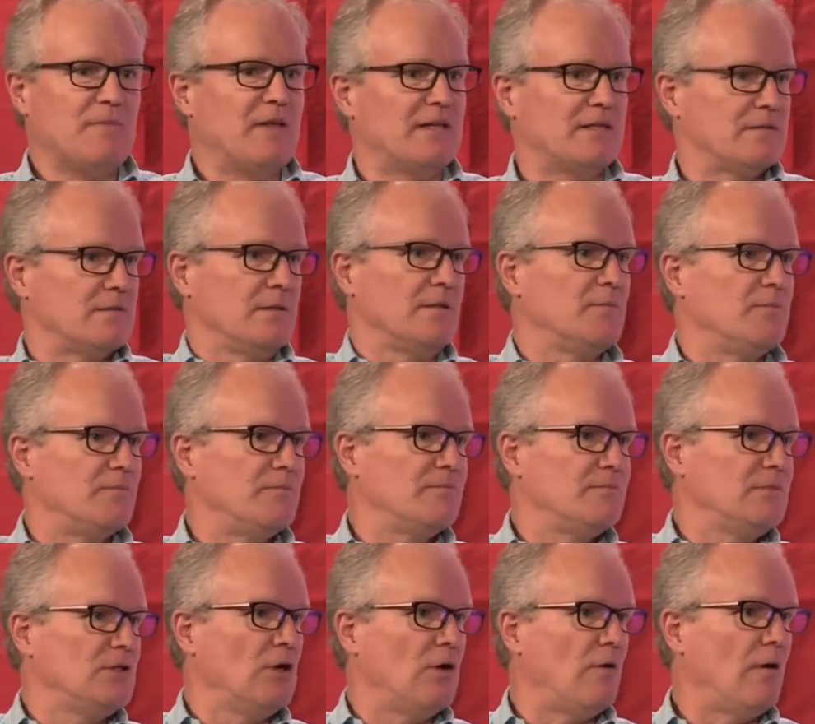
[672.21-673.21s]
they sleep,
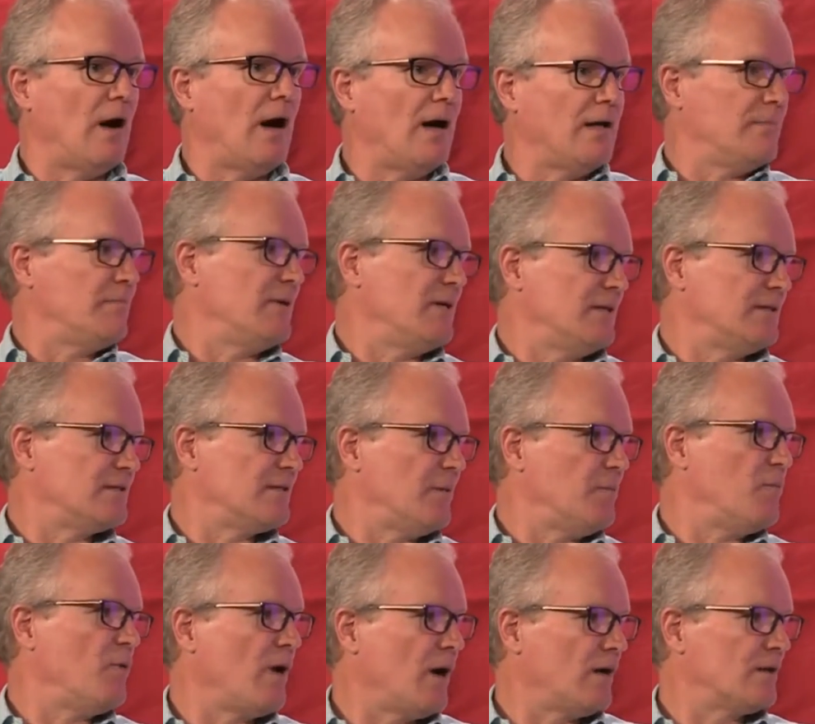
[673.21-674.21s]
you know, on me
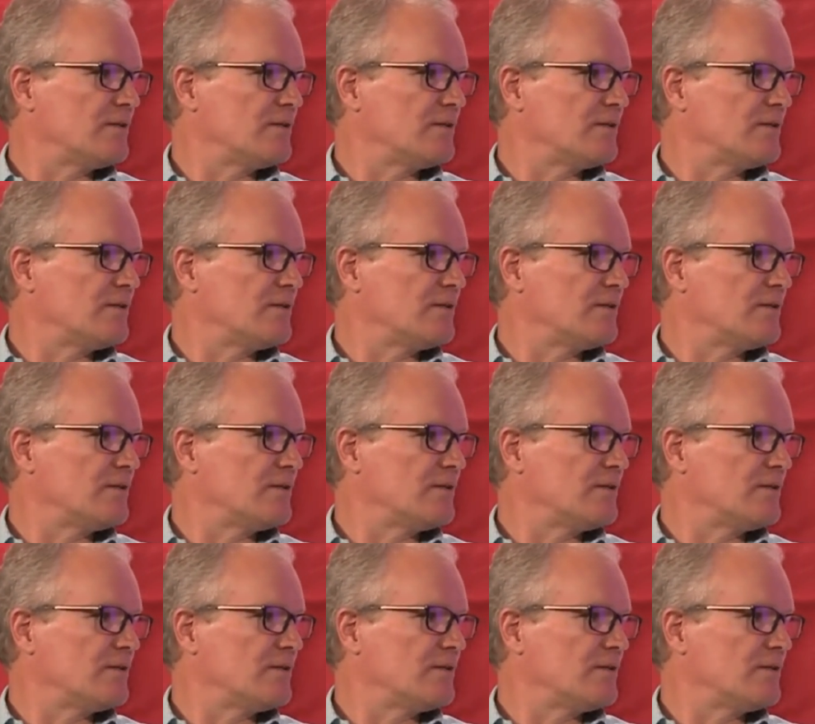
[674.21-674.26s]
somewhere.